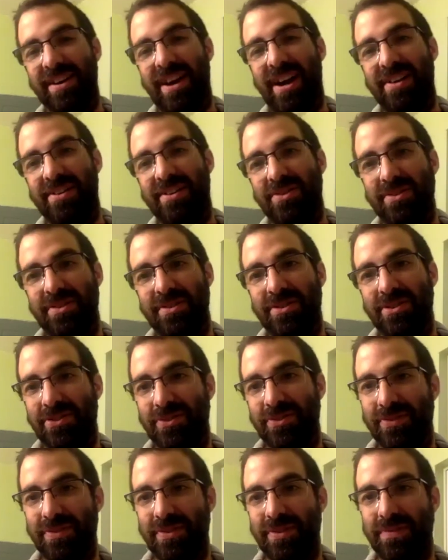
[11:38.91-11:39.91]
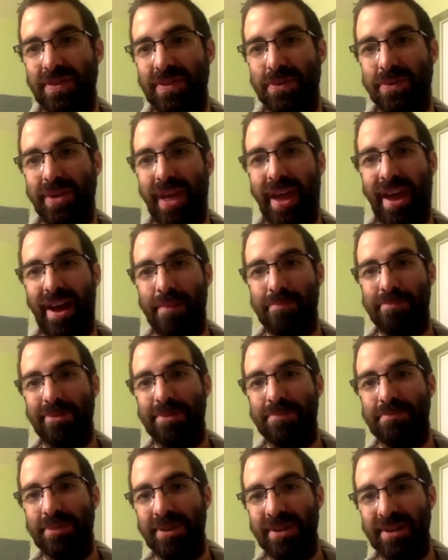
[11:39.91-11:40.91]
I don't know if it would
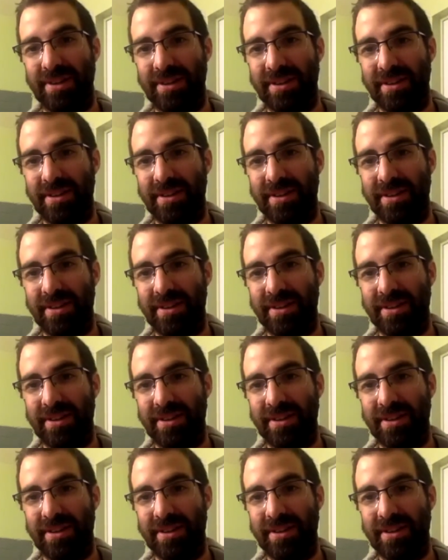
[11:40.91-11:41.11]
happen, but